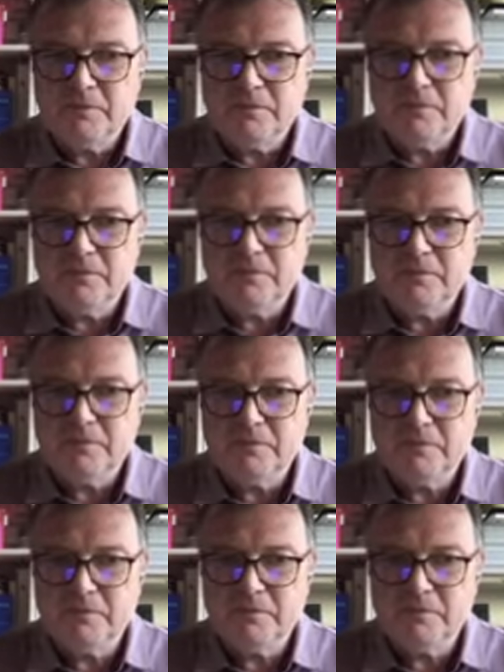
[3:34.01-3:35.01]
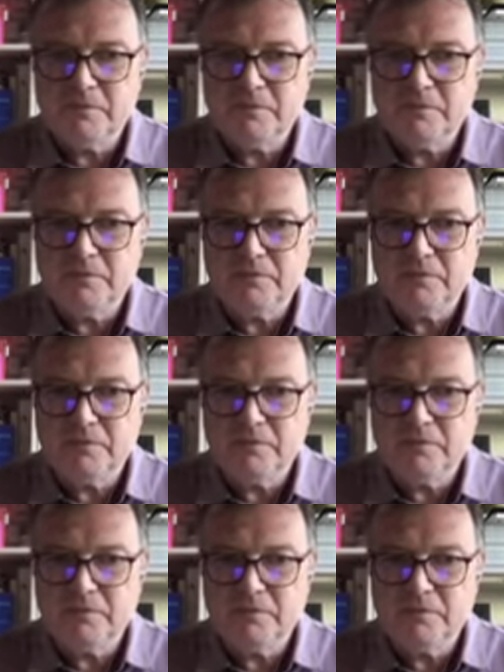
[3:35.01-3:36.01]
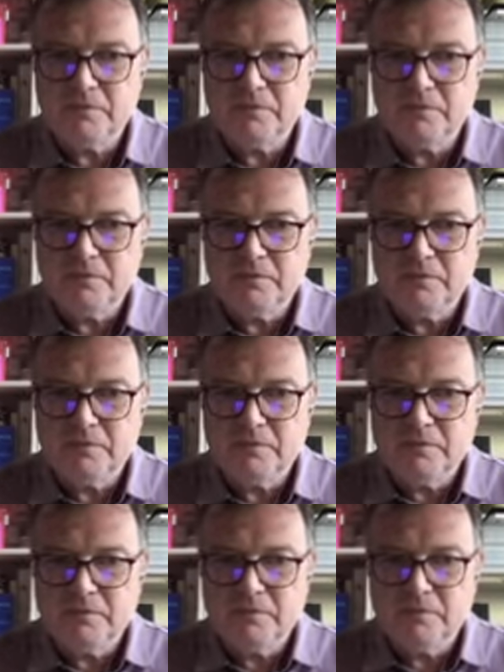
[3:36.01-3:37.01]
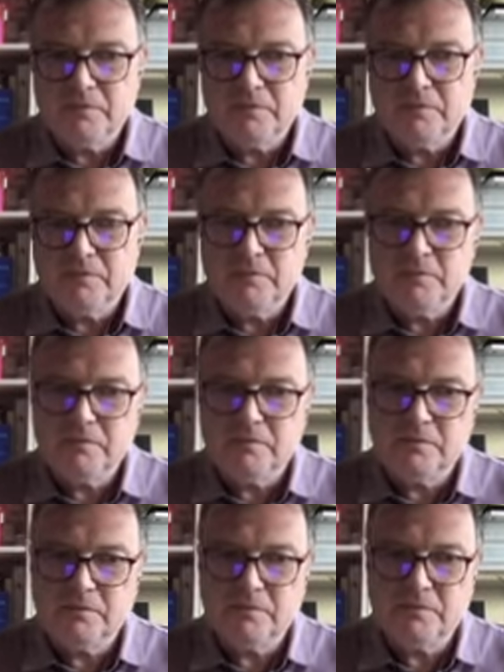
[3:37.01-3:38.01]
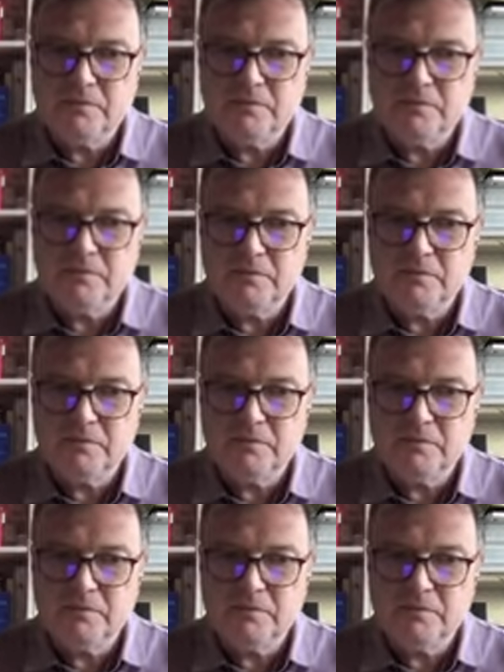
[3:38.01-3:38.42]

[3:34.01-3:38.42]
No words are spoken by the person on screen.